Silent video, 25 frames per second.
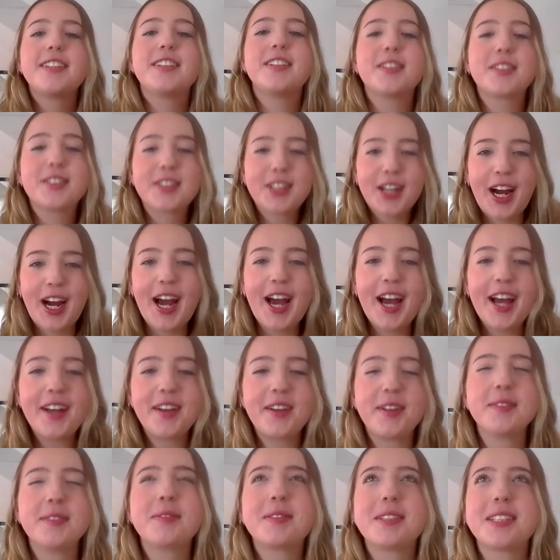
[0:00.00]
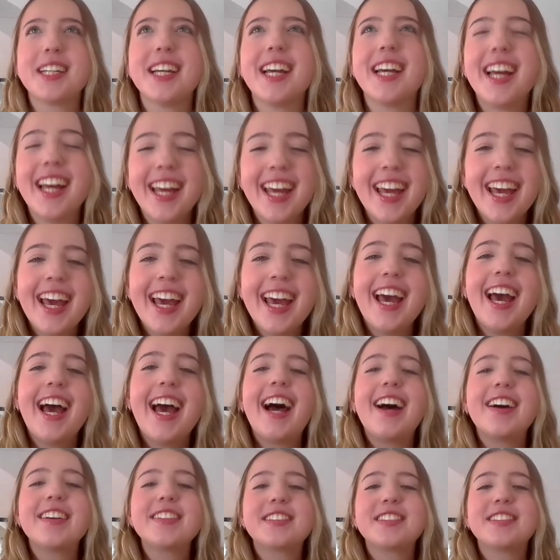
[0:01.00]
Describes
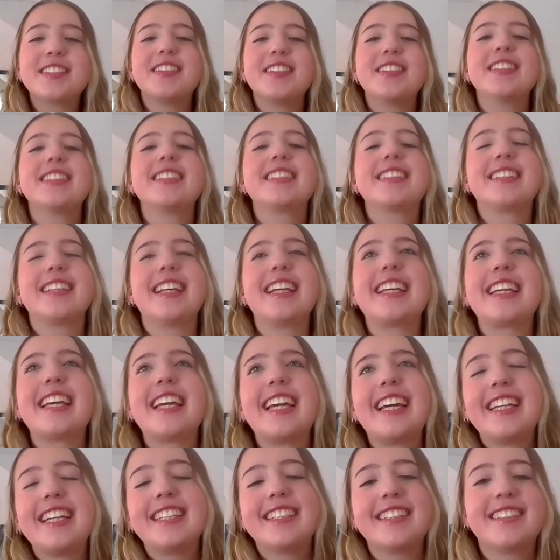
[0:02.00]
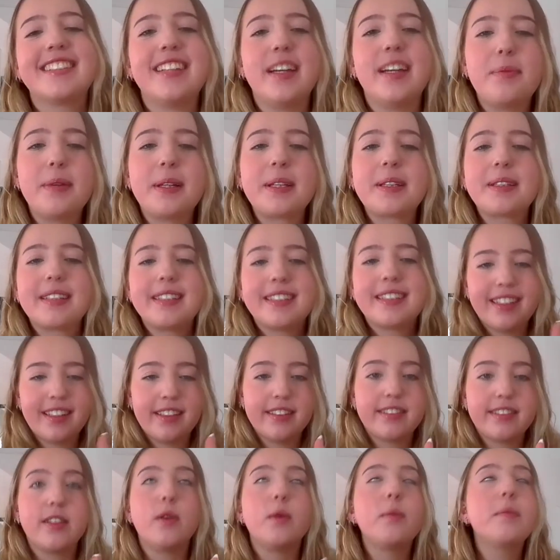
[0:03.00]
how students thinking typically,
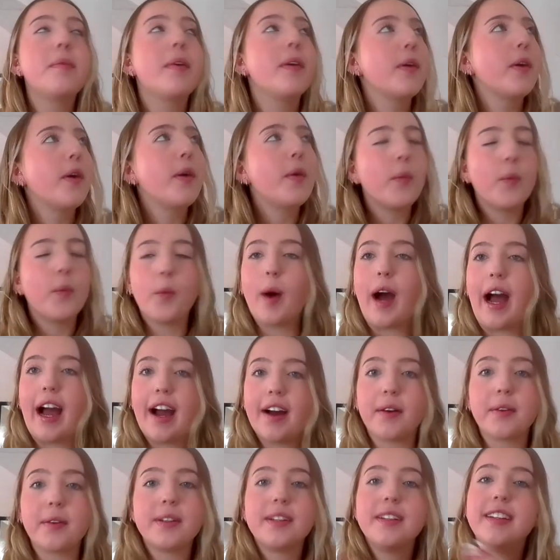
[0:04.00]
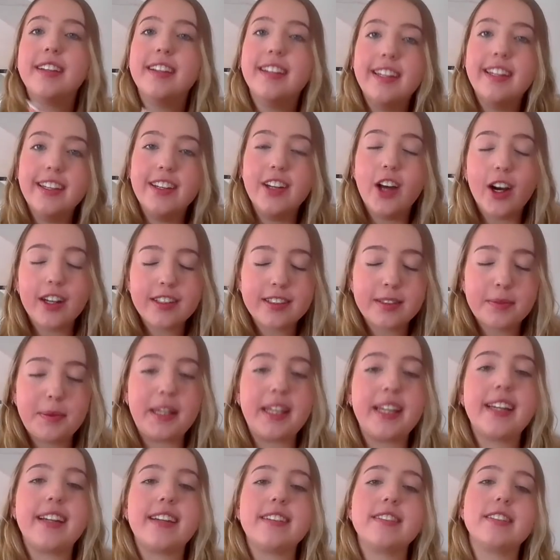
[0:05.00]
wow, not
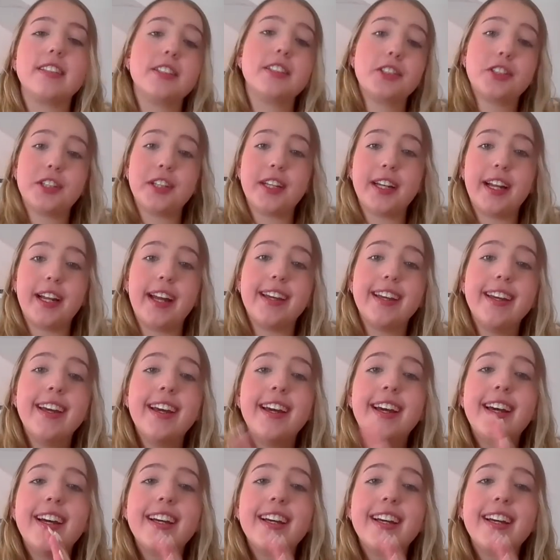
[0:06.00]
speaking English today.